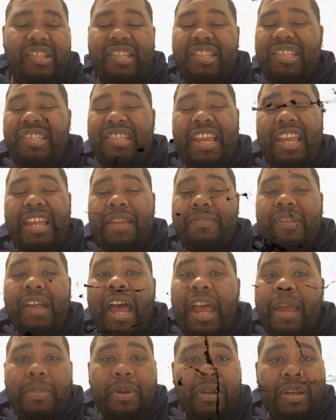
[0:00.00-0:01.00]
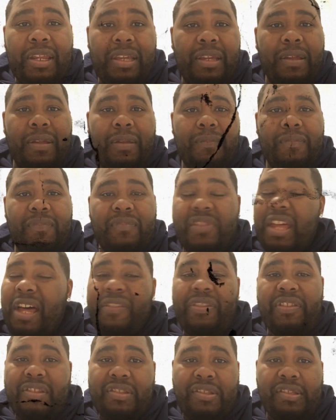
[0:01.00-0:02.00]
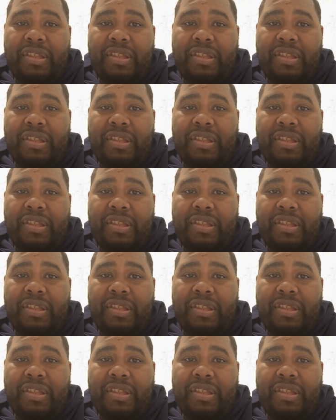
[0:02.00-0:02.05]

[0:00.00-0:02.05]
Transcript: the same type of nigga. Nothing's